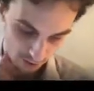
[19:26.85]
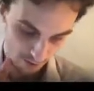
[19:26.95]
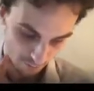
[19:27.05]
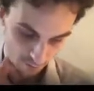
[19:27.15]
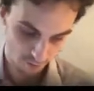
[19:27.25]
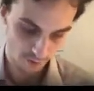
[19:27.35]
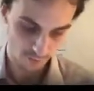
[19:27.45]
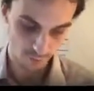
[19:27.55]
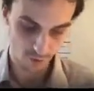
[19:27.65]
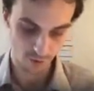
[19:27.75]
except you also have
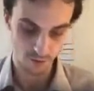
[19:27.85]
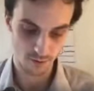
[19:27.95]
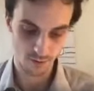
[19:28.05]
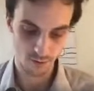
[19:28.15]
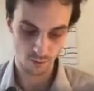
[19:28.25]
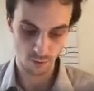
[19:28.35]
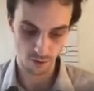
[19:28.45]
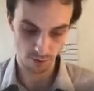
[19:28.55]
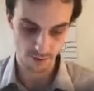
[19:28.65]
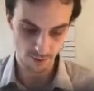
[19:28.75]
to join all your products